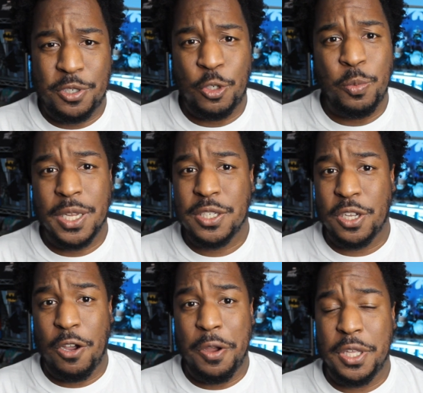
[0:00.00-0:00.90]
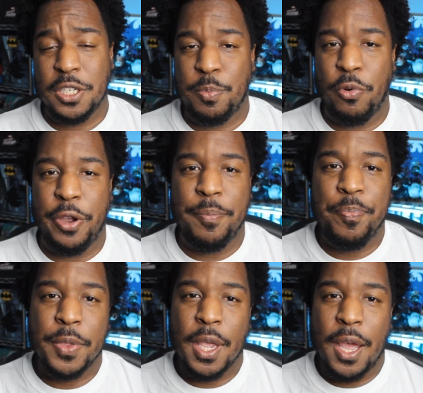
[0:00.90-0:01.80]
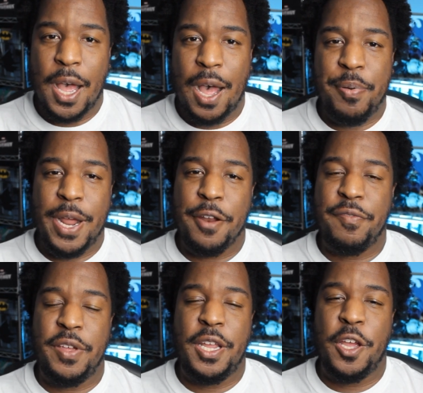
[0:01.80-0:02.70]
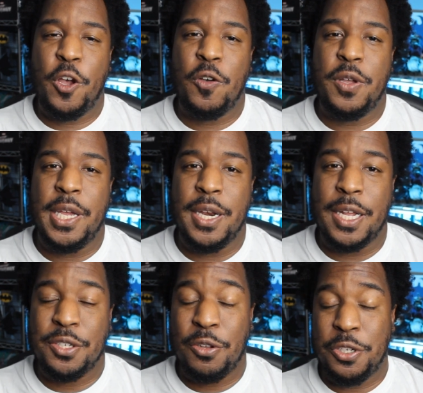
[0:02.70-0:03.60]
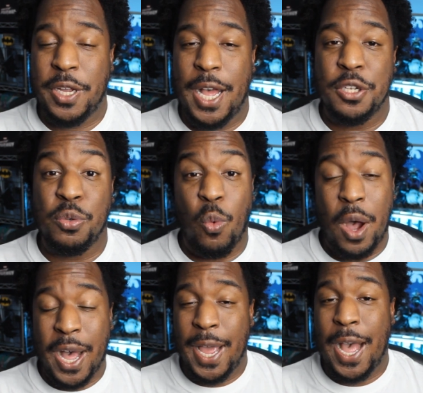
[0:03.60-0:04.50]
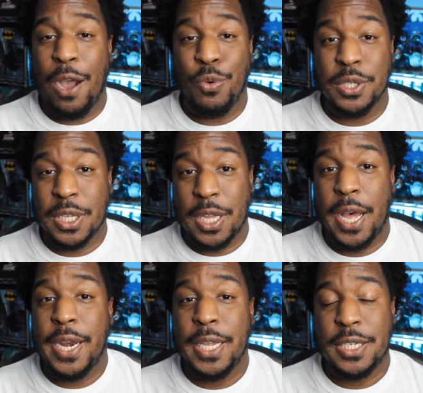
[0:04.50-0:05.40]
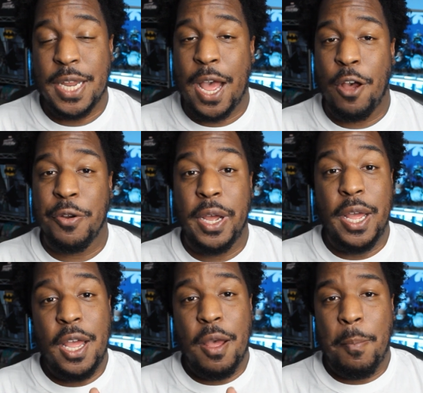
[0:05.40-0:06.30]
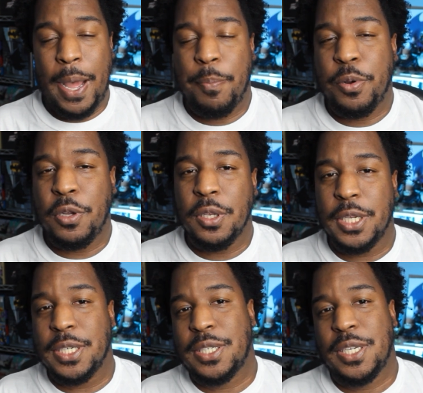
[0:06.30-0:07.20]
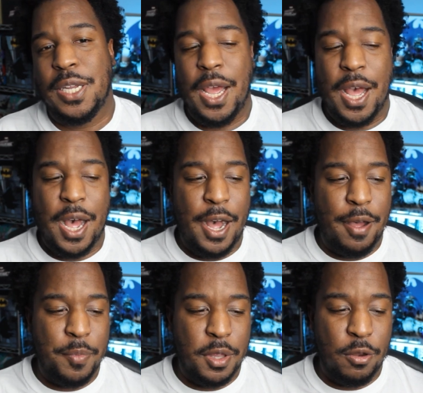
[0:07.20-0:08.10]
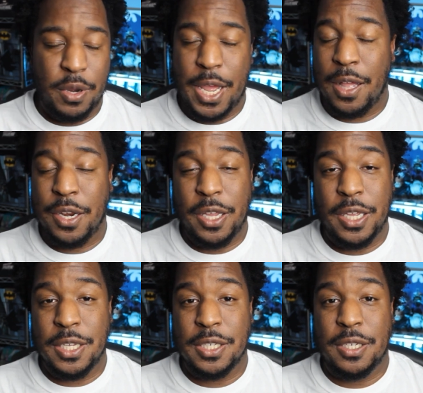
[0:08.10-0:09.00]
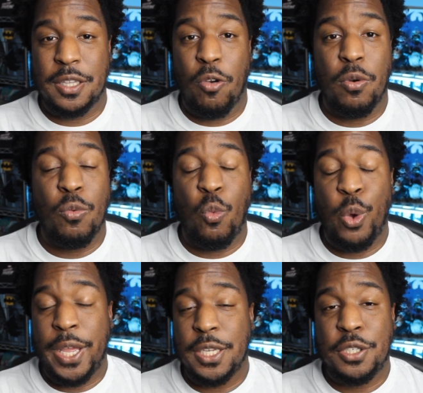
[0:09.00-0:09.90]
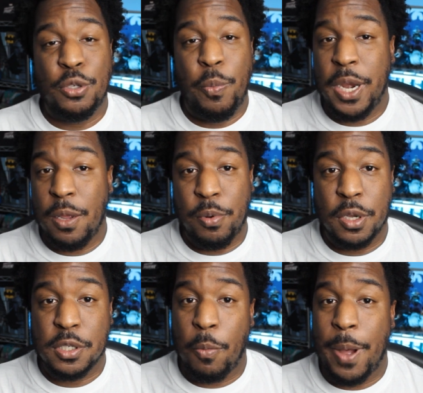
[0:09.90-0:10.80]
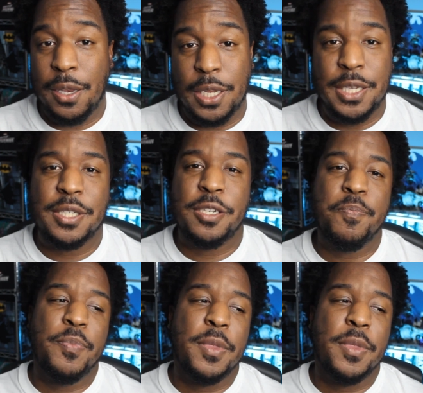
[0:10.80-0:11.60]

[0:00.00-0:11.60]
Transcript: two months ago at this point, I put out a video and I told you guys why I was cutting down my pull list. Um, the reality is there were way too many books on my list